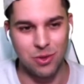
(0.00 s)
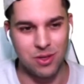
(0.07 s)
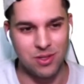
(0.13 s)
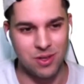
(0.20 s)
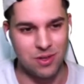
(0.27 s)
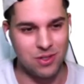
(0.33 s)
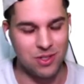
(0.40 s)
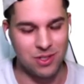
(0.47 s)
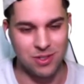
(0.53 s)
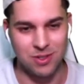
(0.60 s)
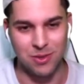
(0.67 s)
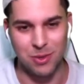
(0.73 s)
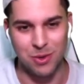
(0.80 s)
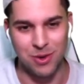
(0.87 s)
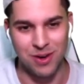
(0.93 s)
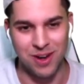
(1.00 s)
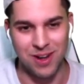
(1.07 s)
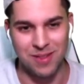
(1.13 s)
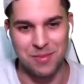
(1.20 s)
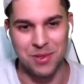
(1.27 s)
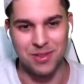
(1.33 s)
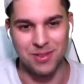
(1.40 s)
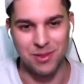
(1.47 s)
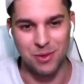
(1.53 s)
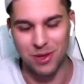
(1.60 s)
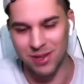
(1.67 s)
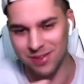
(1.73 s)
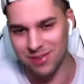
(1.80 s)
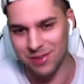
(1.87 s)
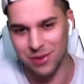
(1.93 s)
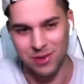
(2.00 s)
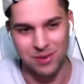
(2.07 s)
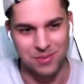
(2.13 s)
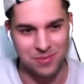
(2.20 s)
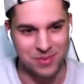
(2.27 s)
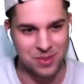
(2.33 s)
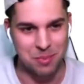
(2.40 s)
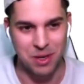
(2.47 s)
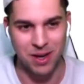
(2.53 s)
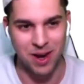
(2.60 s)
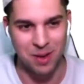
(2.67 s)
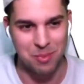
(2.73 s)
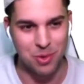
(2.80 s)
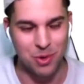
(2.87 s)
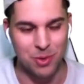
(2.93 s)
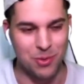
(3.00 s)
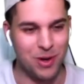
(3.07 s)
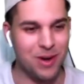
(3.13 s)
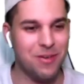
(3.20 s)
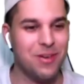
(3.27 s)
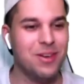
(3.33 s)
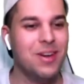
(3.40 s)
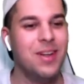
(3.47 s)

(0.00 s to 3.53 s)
are interesting to you or not, but you can, speed up or whatever.